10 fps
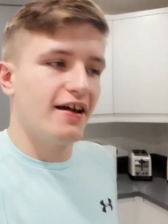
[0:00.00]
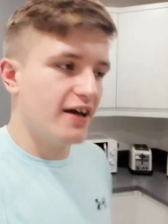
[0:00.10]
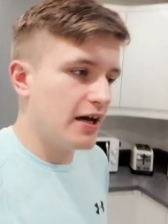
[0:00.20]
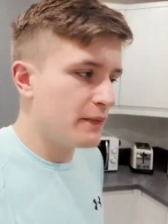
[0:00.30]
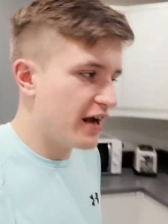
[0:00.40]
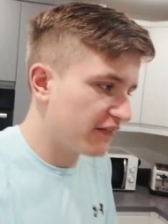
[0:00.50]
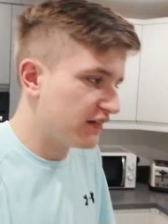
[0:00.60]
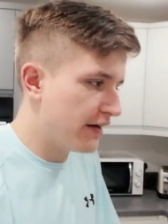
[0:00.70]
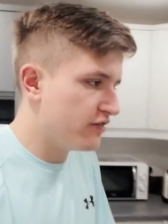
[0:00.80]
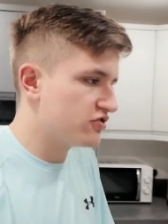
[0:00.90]
Um, yeah,
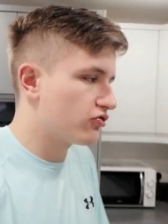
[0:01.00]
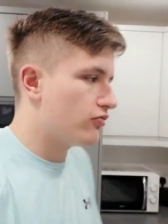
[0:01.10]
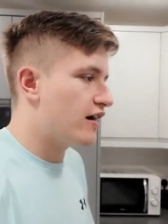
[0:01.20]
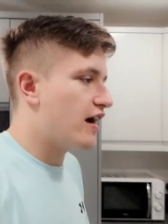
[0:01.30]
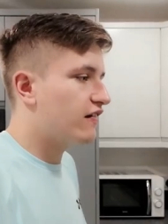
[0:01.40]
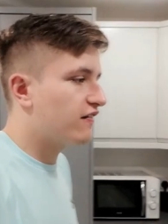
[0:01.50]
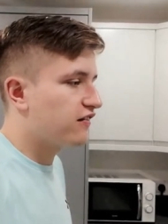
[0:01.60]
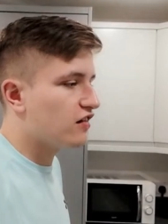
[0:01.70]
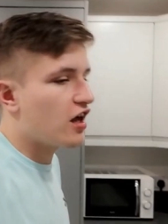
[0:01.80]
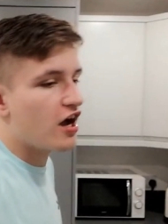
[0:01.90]
today was quite a
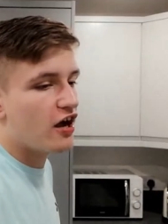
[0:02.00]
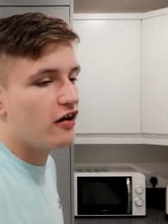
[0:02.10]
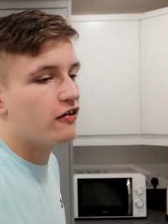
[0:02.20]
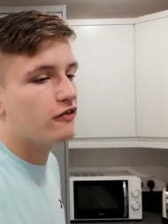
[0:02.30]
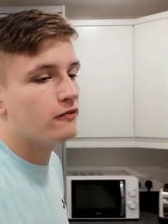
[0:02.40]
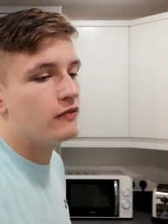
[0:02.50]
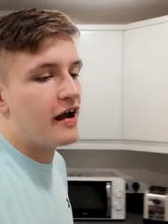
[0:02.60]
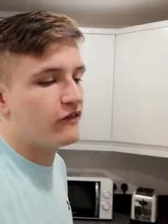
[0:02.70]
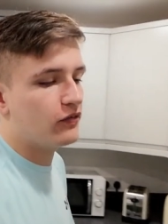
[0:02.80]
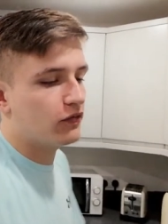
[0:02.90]
slow,
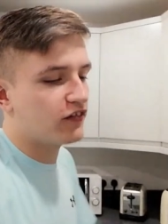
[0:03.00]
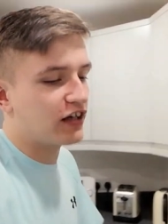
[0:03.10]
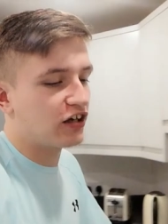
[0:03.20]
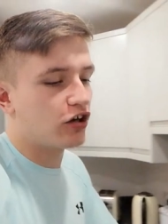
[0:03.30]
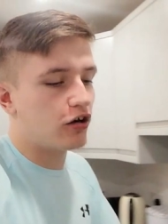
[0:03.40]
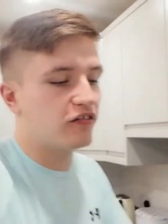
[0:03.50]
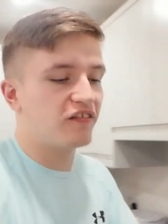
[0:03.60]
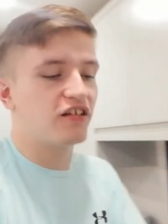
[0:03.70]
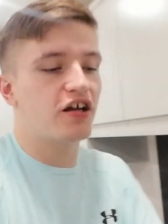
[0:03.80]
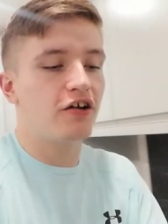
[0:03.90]
everything was like a go
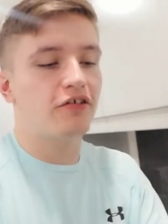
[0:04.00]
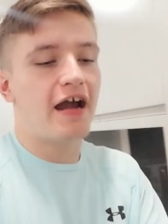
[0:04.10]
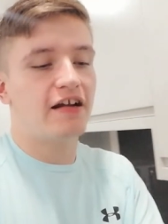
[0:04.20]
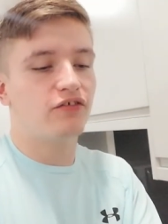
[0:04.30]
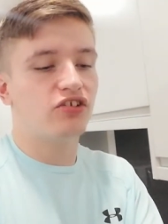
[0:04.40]
slow kind of